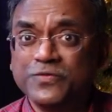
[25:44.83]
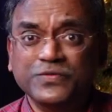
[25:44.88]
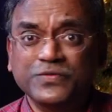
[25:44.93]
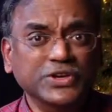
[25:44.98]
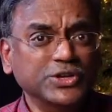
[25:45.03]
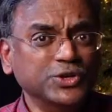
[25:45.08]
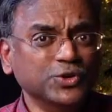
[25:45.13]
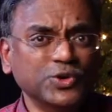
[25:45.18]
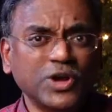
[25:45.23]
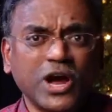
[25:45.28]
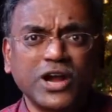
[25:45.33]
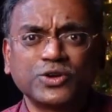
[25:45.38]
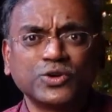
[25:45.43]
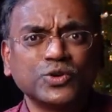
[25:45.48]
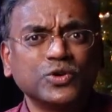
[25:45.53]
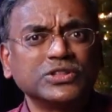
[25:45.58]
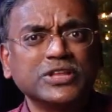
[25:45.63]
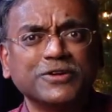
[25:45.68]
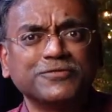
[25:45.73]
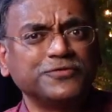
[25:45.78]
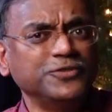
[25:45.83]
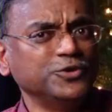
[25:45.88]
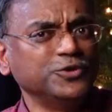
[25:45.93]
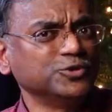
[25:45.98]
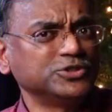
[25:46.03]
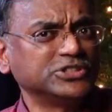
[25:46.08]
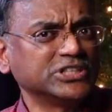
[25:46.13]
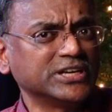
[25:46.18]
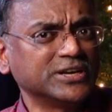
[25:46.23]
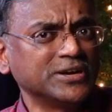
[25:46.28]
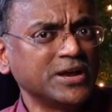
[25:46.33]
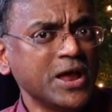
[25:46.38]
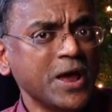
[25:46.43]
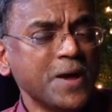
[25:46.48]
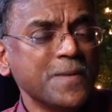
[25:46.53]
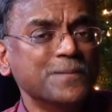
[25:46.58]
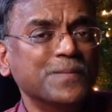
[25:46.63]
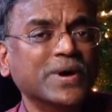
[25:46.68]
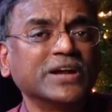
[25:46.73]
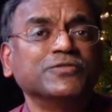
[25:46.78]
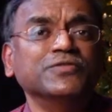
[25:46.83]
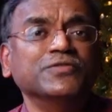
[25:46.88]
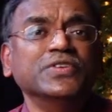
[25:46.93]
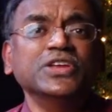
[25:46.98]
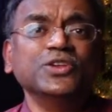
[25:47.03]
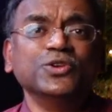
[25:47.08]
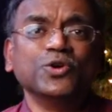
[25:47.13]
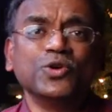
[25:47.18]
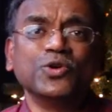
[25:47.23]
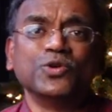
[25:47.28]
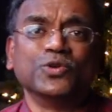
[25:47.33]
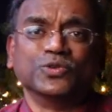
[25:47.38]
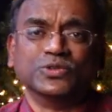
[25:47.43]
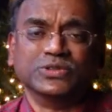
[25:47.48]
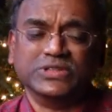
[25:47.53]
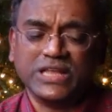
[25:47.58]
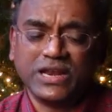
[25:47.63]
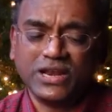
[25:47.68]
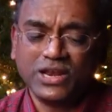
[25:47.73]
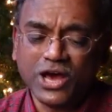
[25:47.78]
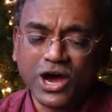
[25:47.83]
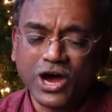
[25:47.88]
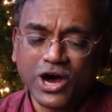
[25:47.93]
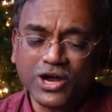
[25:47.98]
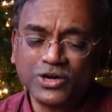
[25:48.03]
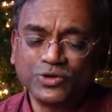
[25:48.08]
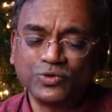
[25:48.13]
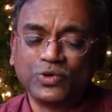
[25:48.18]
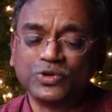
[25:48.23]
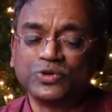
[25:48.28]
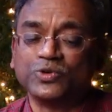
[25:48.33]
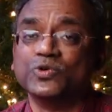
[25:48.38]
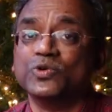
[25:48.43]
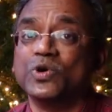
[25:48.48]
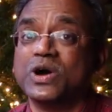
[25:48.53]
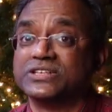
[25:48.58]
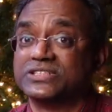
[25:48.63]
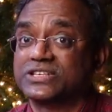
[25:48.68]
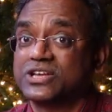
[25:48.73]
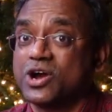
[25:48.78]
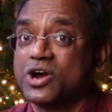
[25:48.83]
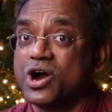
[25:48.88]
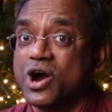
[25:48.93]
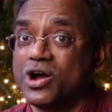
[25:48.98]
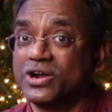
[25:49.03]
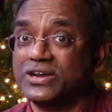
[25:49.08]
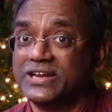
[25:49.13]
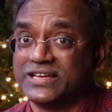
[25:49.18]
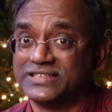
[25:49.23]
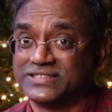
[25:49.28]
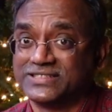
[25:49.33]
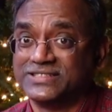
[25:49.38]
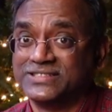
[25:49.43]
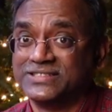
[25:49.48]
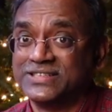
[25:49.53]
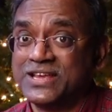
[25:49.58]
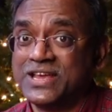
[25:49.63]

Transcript: We do not know the future, but we know the Lord, one who has called us,